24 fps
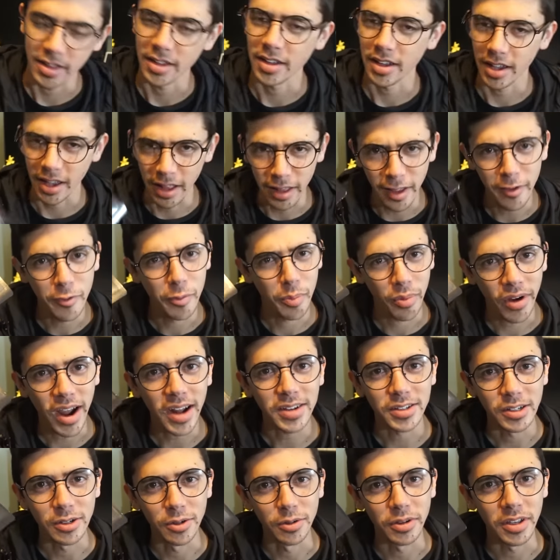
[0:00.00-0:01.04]
I love
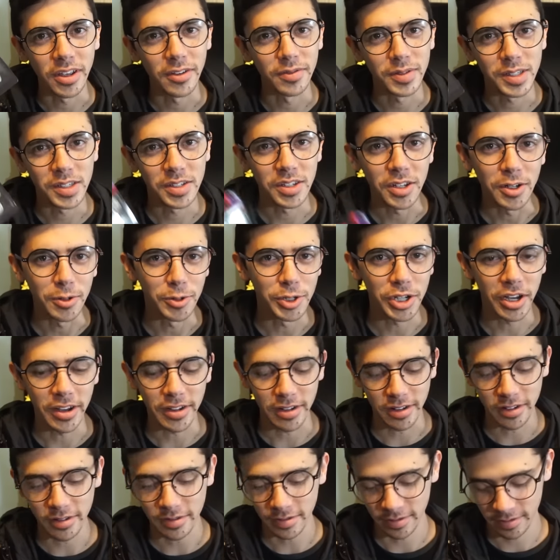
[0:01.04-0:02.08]
practical gifts too,
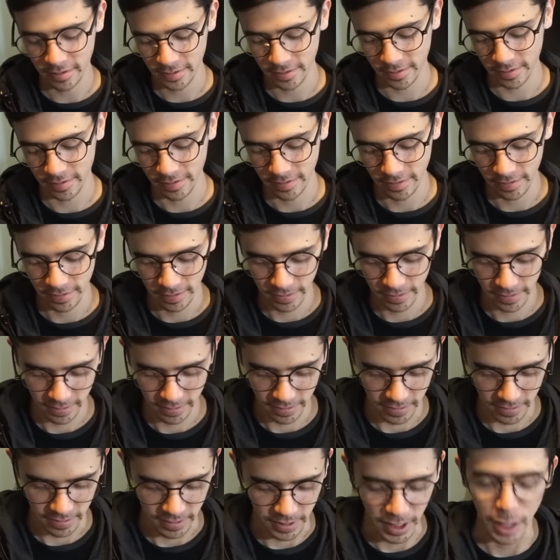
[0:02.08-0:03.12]
Jake.
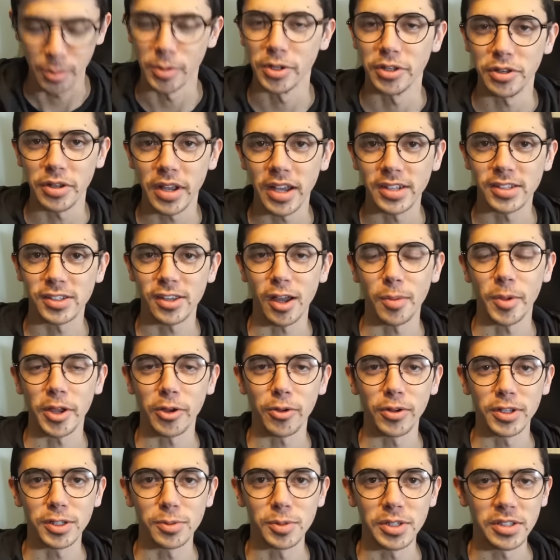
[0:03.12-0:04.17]
I mean, you guys saw my
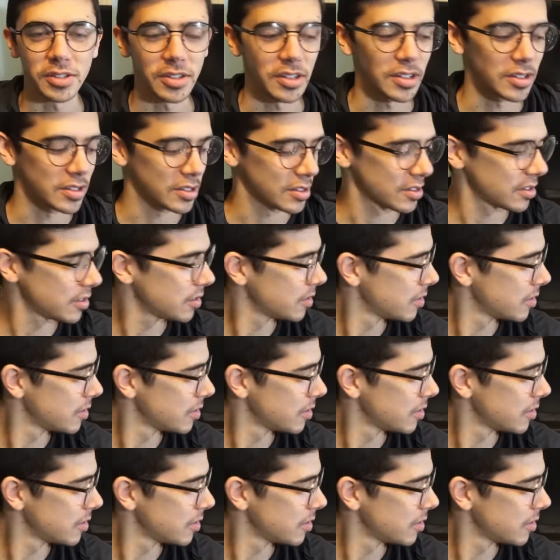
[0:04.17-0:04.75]
Christmas list.